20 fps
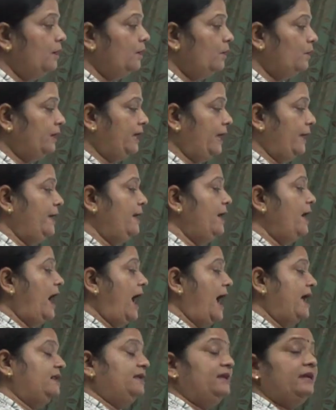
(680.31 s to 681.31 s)
Okay,
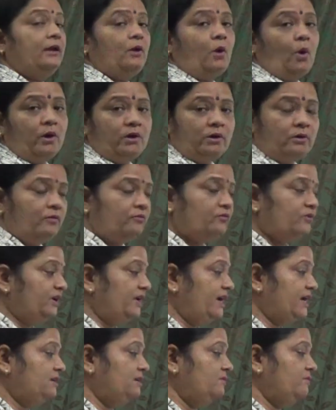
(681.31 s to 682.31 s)
and here order of
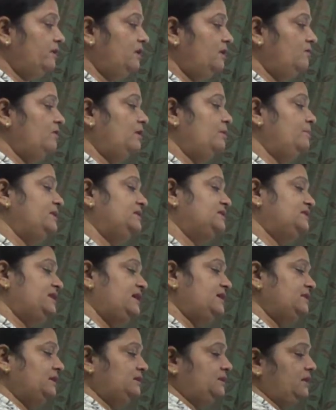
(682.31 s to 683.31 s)
reactivity will be
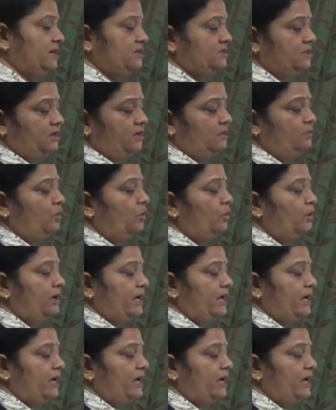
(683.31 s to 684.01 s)
seeing the tertiary more